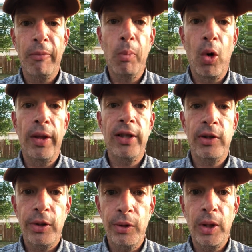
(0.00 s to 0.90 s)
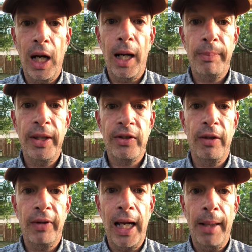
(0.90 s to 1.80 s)
more than 2 copies
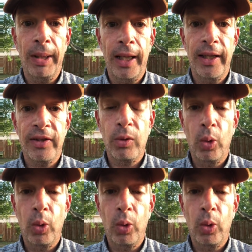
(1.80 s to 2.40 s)
of amylase,